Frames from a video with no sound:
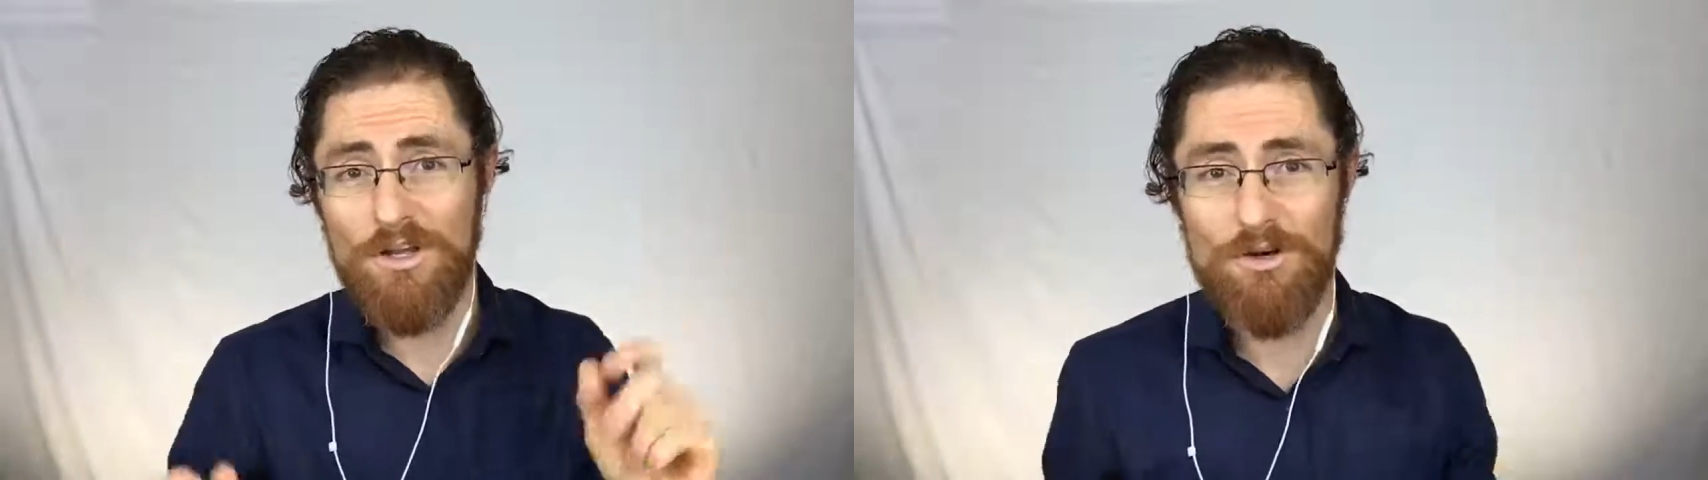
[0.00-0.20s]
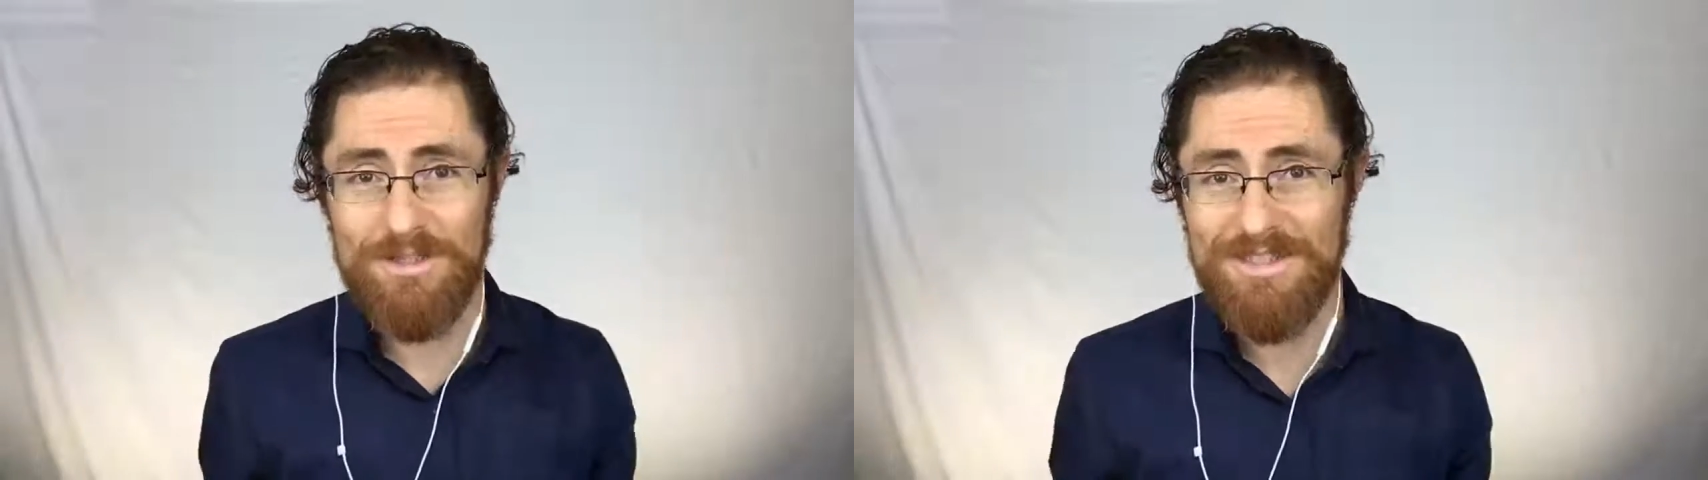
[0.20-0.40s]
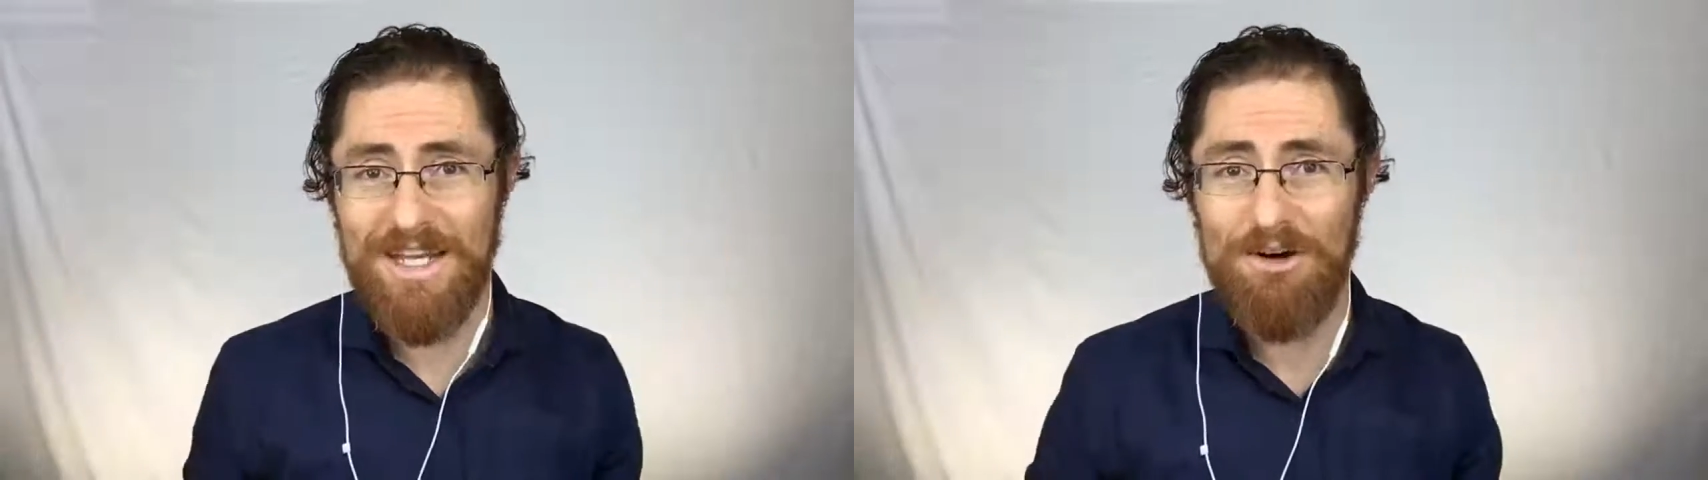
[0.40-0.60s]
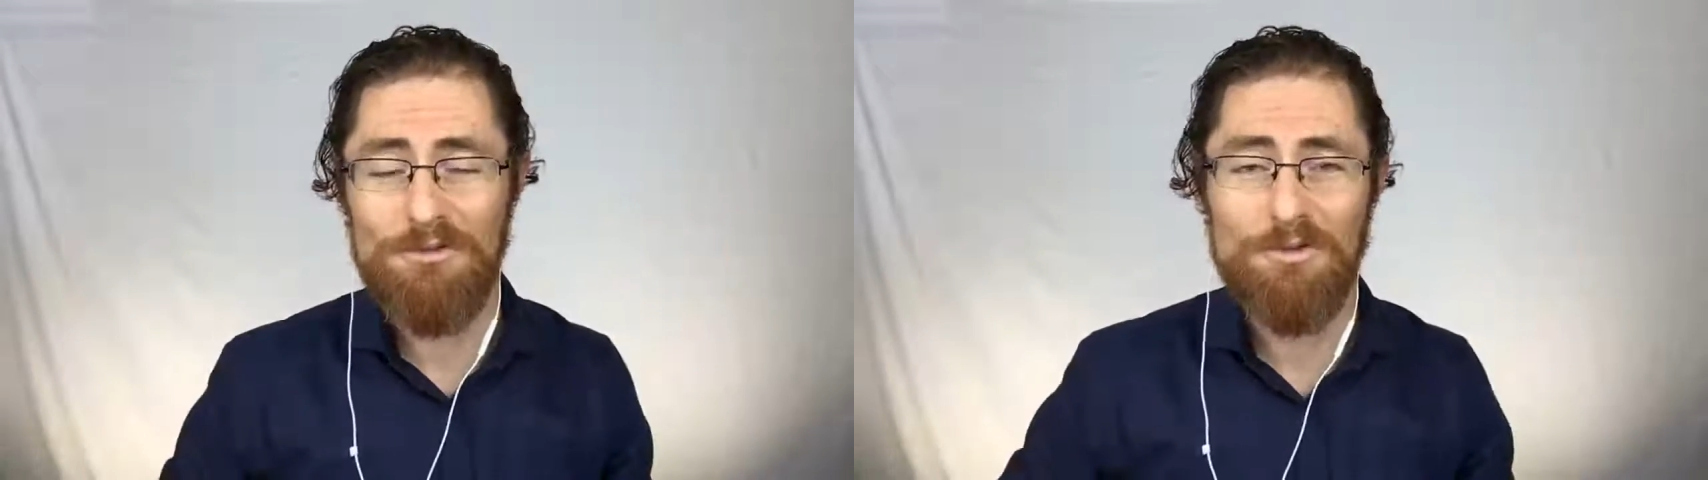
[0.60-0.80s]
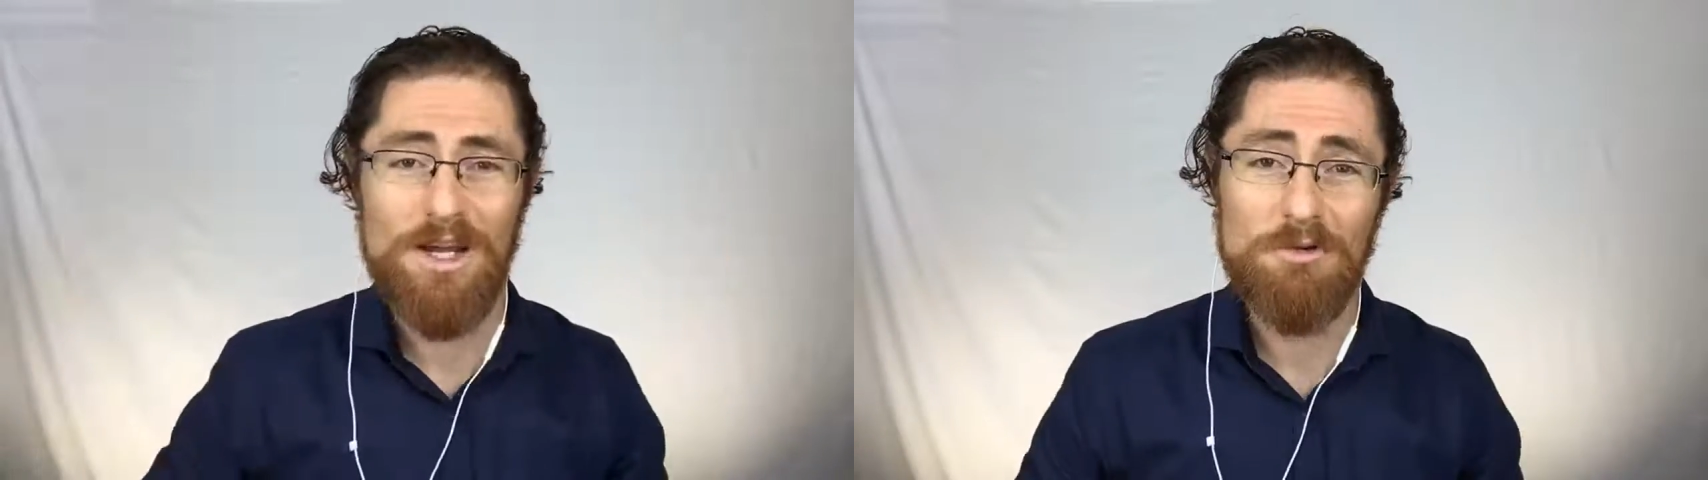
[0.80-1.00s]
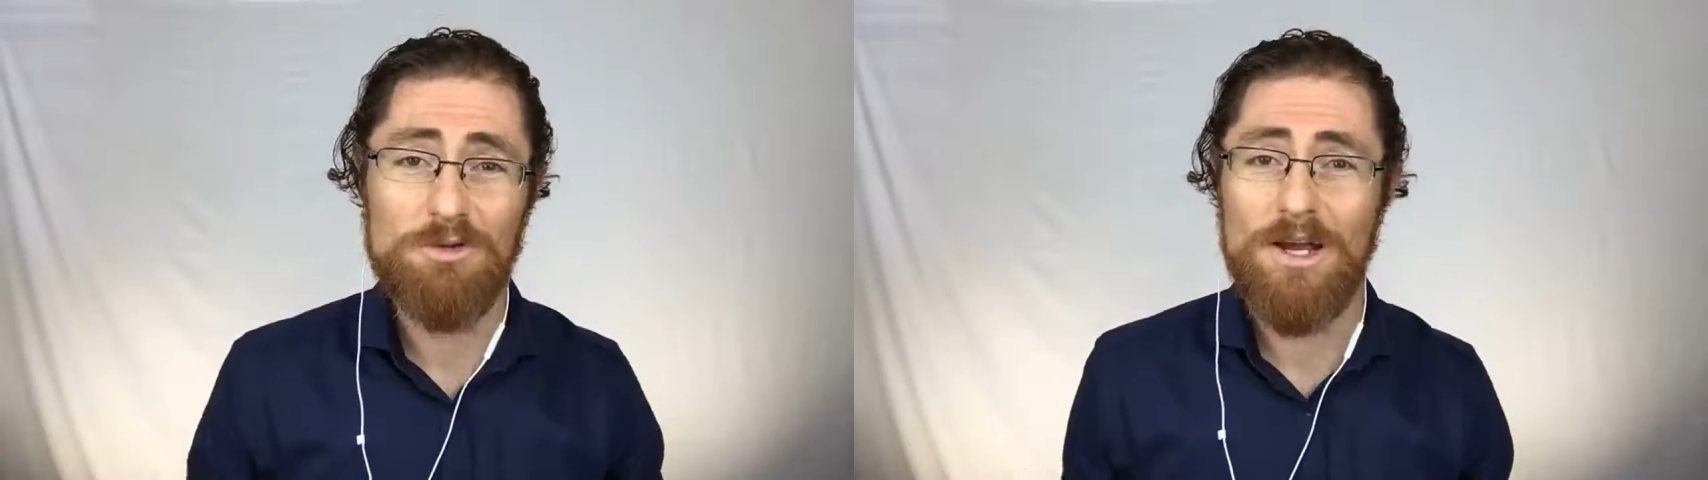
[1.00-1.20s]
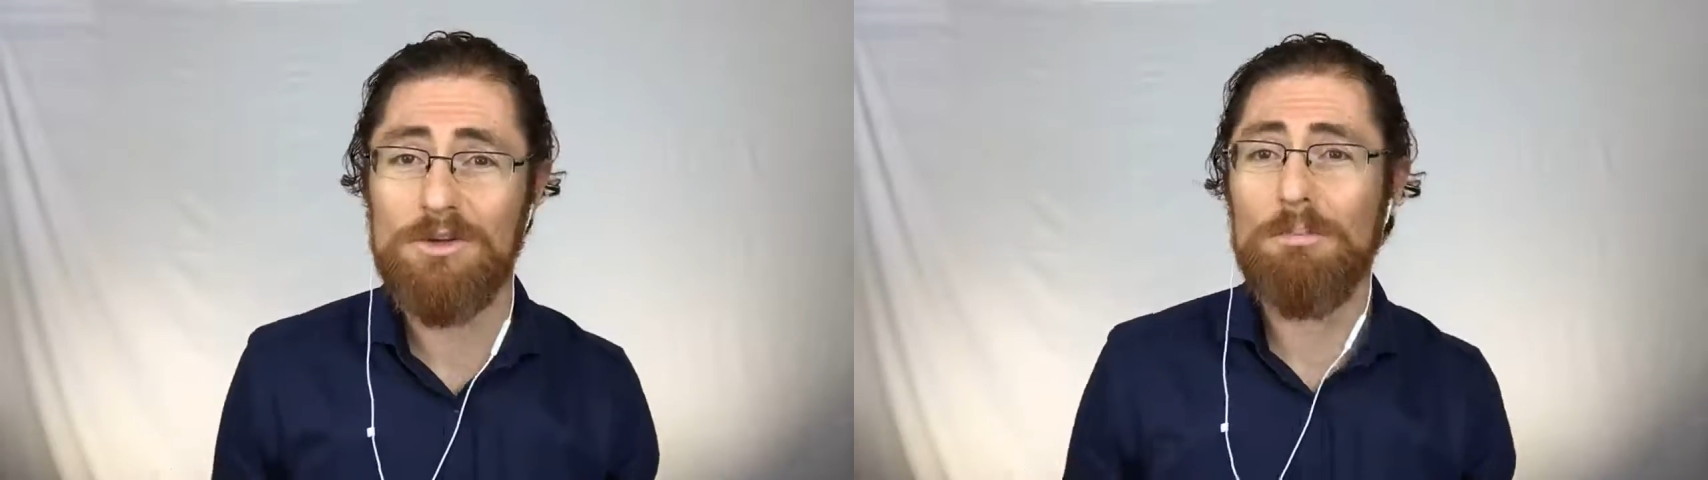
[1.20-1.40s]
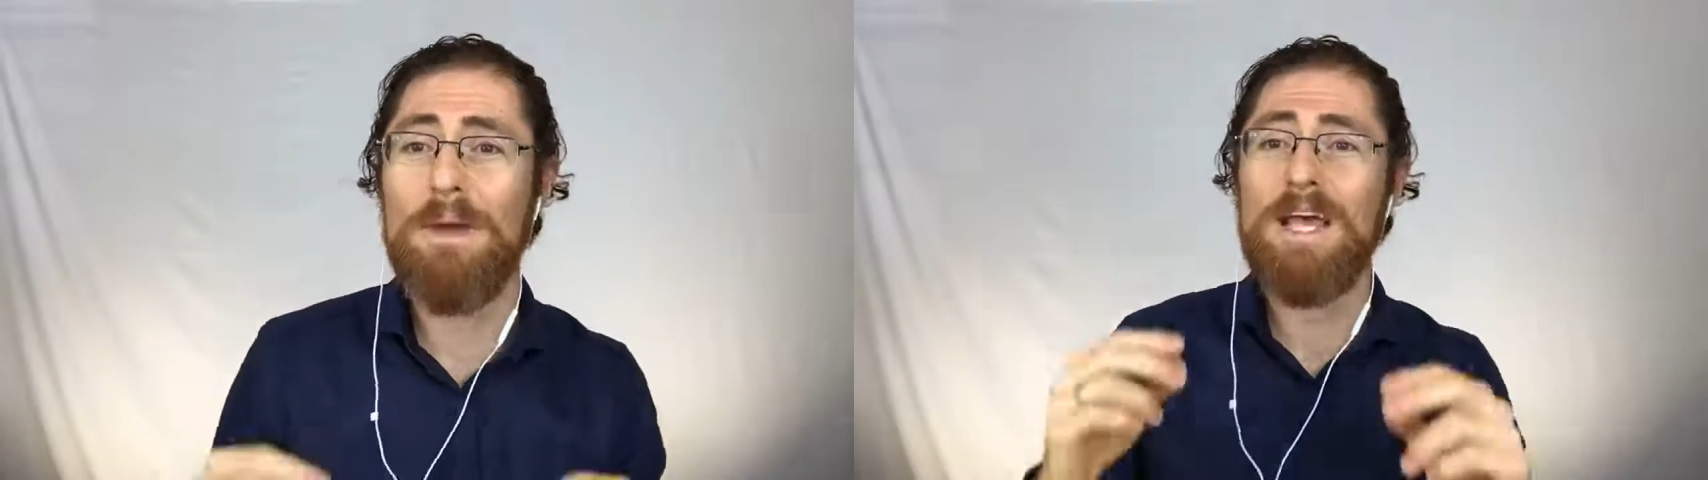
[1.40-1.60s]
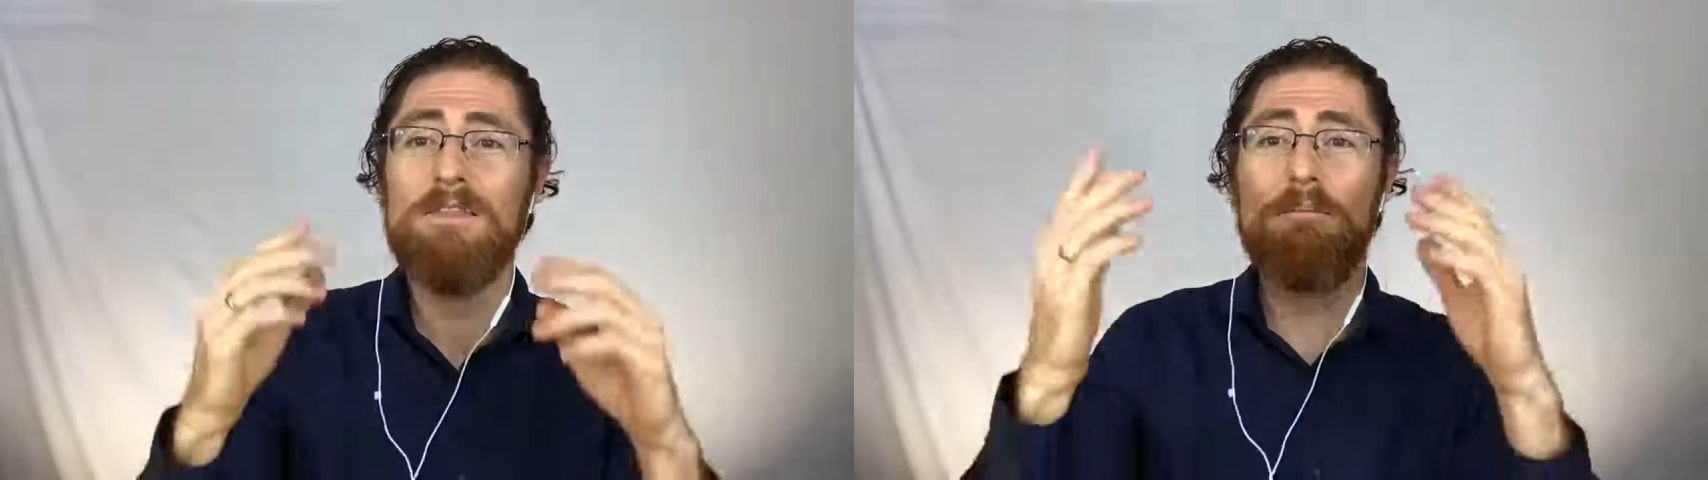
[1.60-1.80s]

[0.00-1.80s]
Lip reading: yourself, right? You're trying to make the